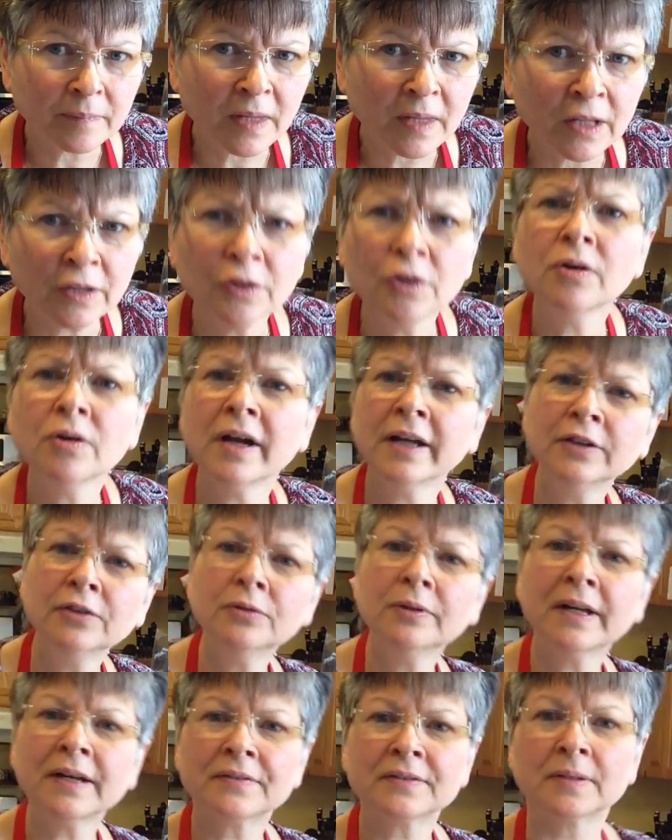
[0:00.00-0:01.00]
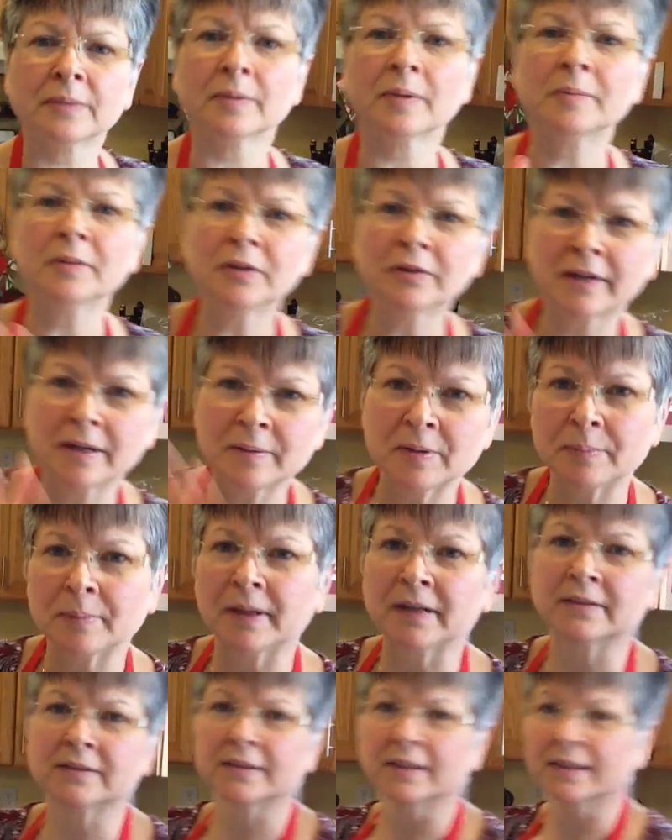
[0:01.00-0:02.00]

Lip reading: You know, I do have some. Let me grab the parsley.